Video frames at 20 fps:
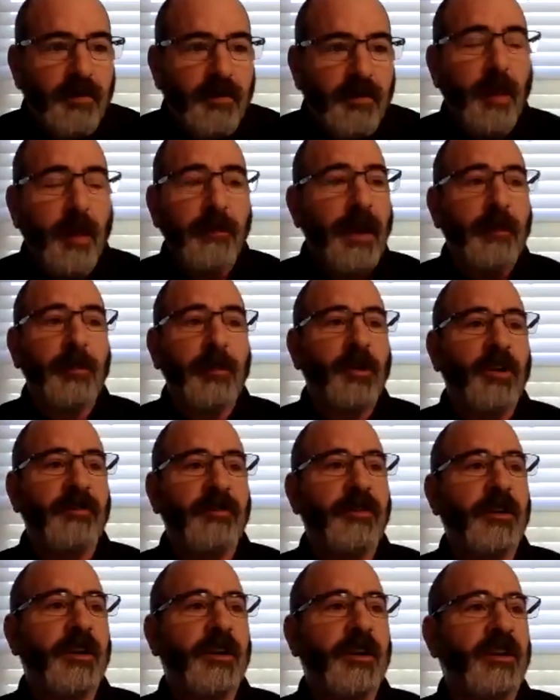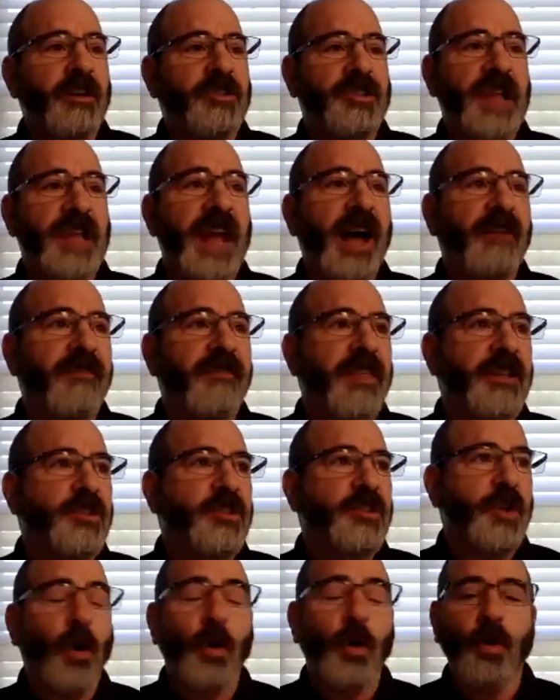a member of a staff
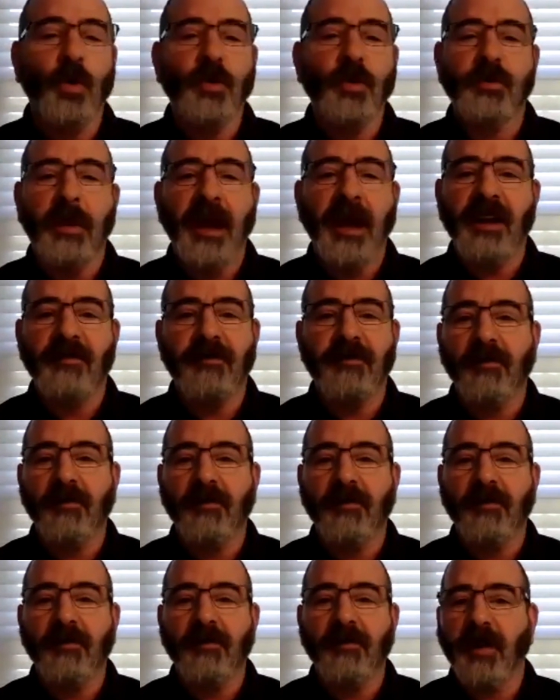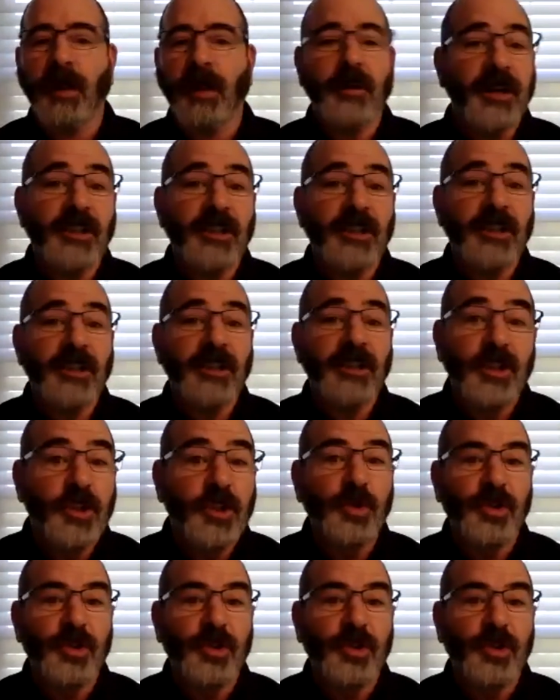that's owned by an
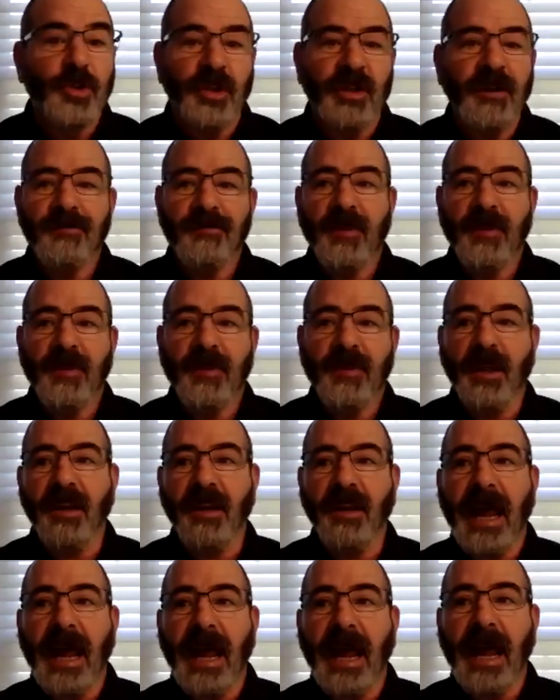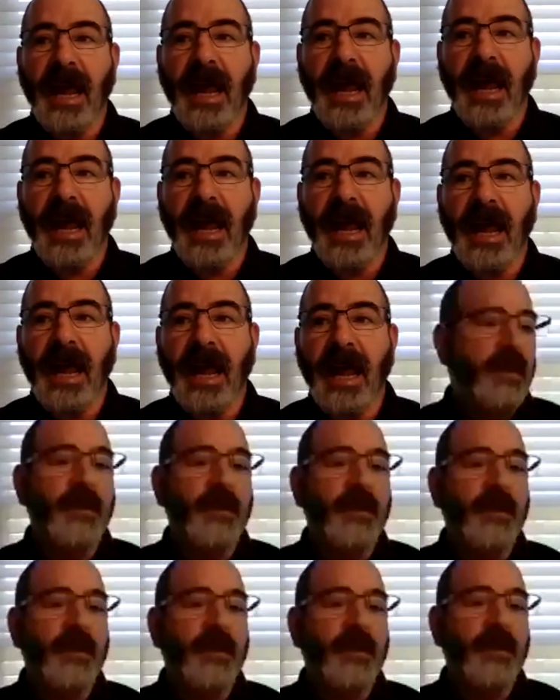institution. And now the
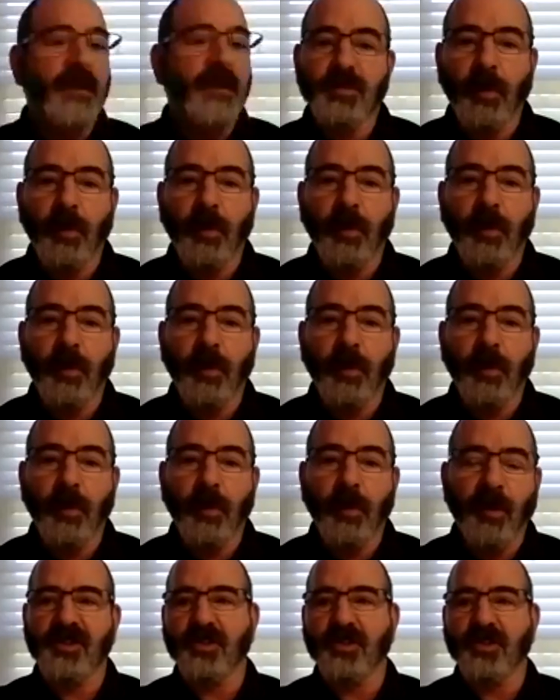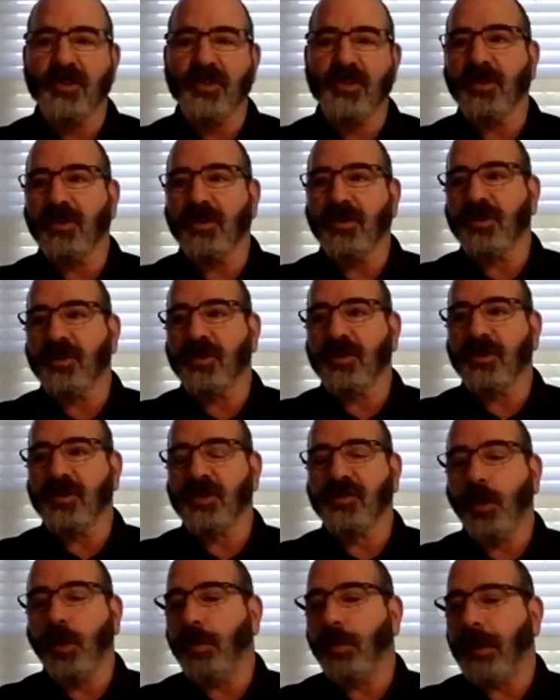very small practice or
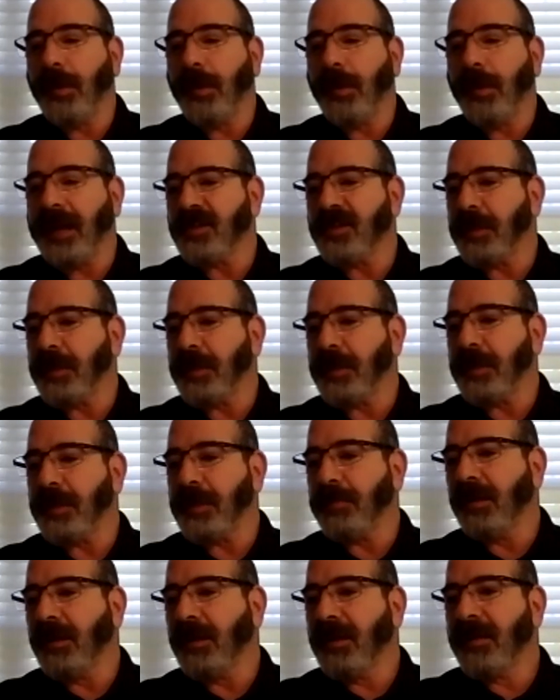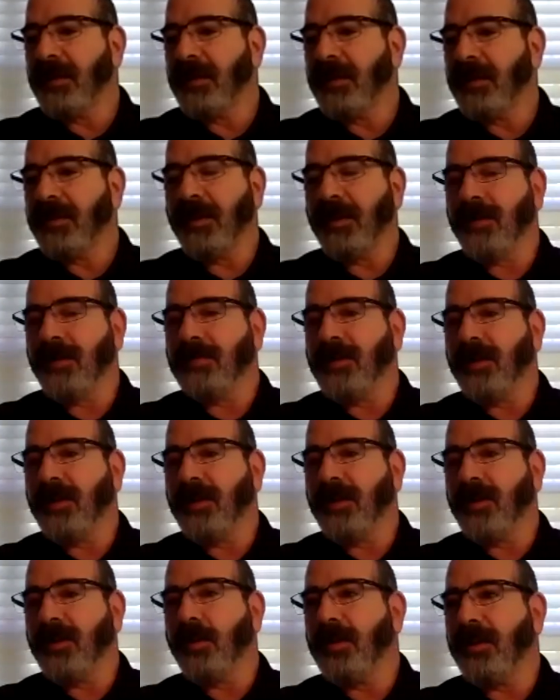solo practice people,
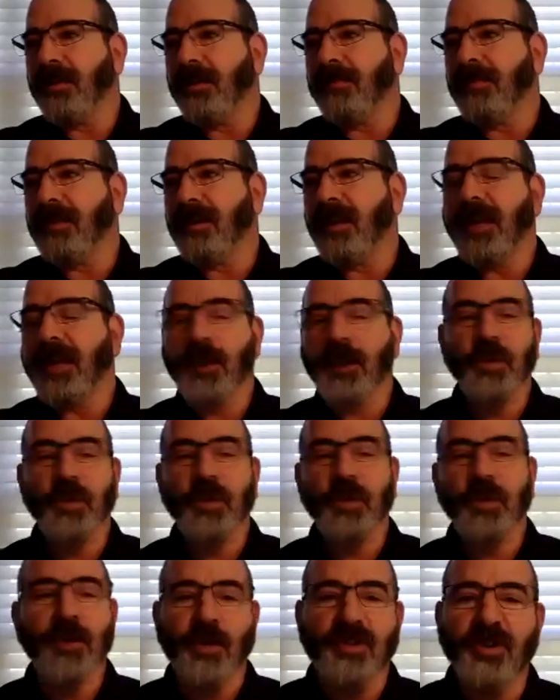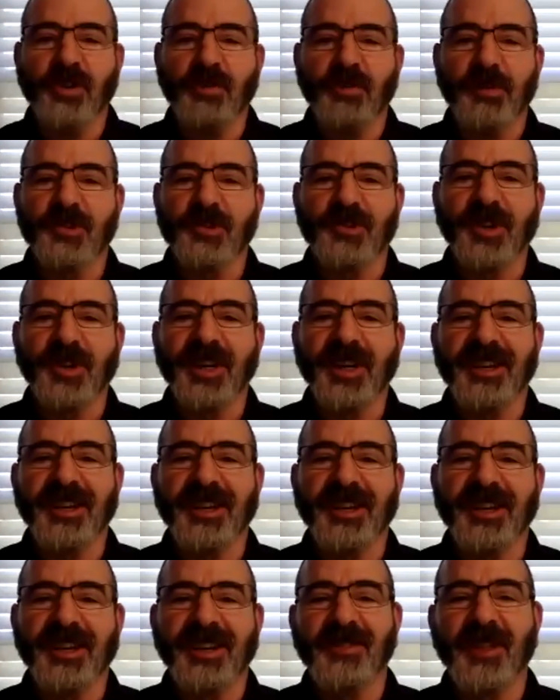they're like unicorns almost,
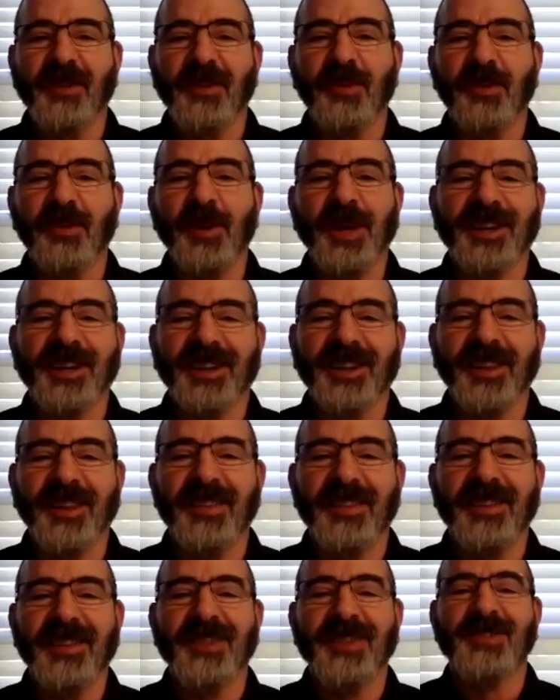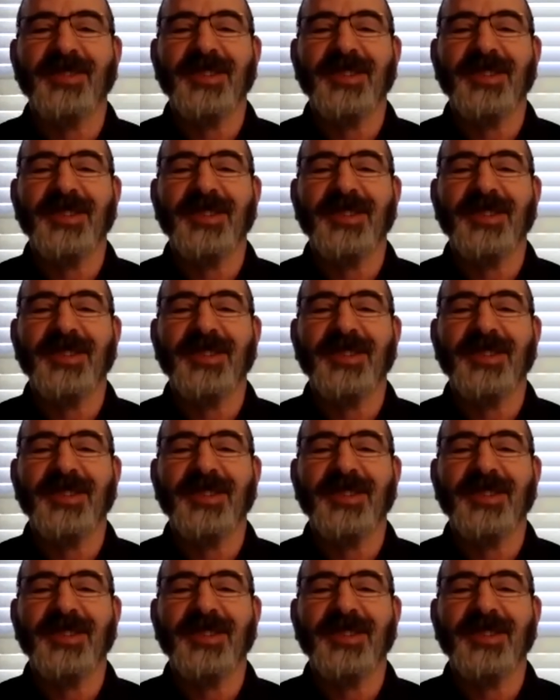right? If they're real,